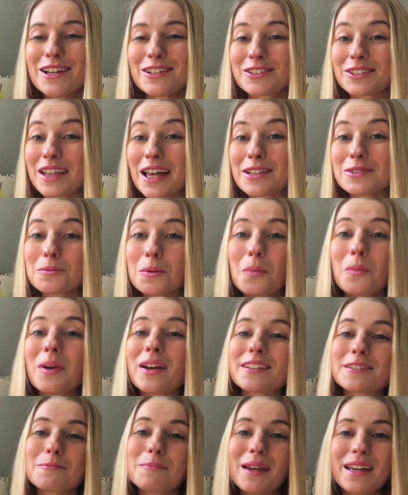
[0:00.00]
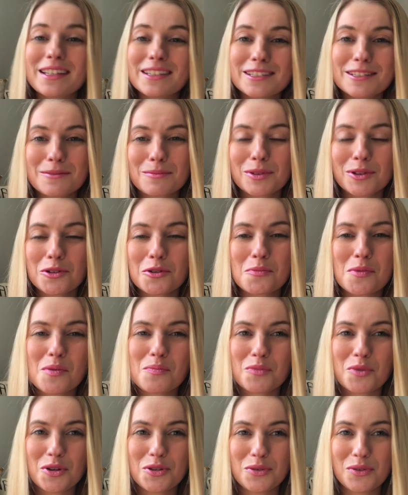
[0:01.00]
So that's one way to make it seem a little bit
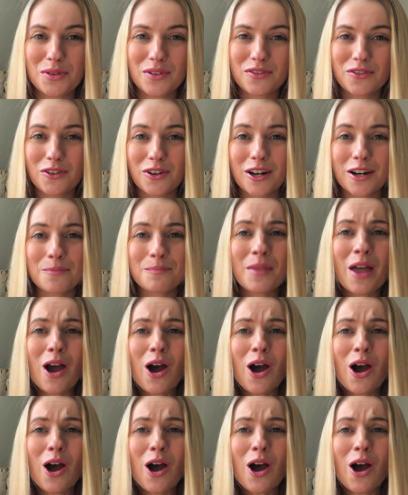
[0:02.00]
more uniform.